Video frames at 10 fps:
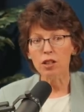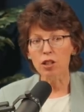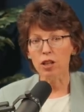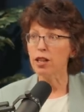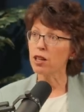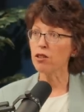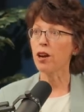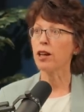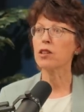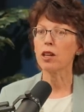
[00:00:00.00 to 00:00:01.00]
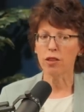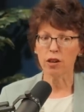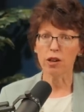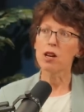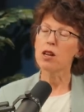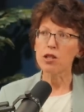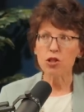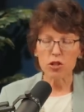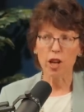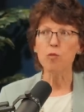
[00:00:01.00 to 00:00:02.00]
"Look, get your act together,
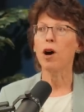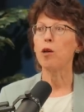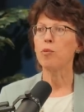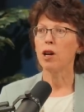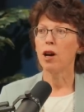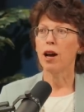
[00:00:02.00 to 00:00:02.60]
shape up,